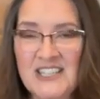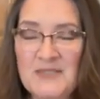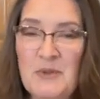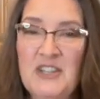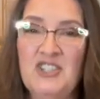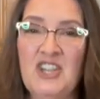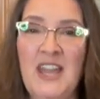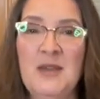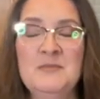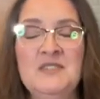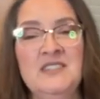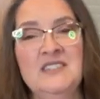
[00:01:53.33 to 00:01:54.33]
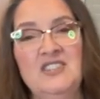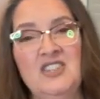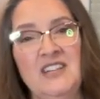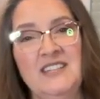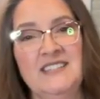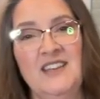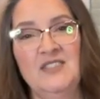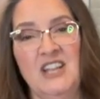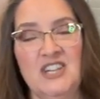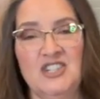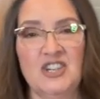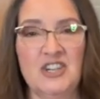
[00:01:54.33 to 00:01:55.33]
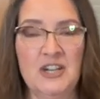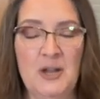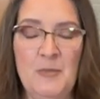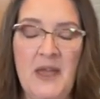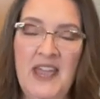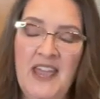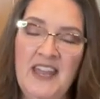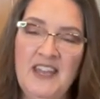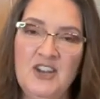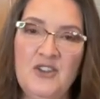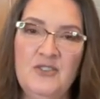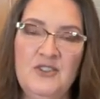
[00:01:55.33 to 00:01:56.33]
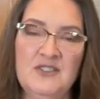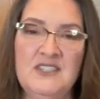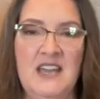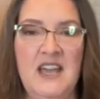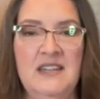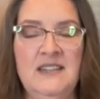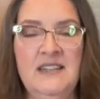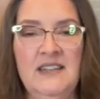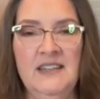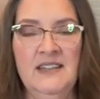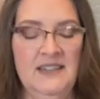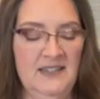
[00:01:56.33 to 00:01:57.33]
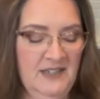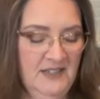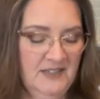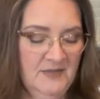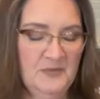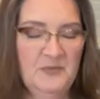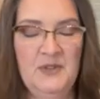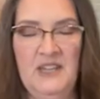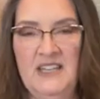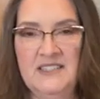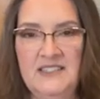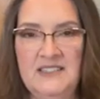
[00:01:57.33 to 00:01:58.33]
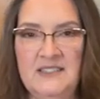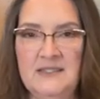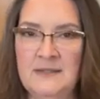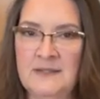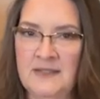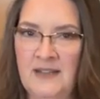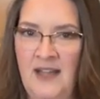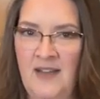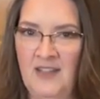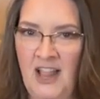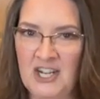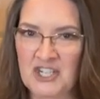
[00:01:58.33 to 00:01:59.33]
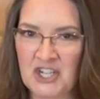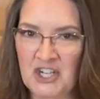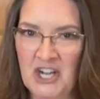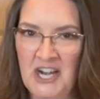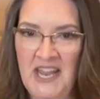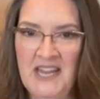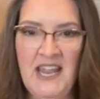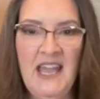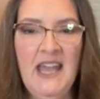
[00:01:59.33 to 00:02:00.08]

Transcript: but jams and jellies have a lot of sugar in them, and you don't use a ton, but yes, it's it's gonna have a lot of sugar in it.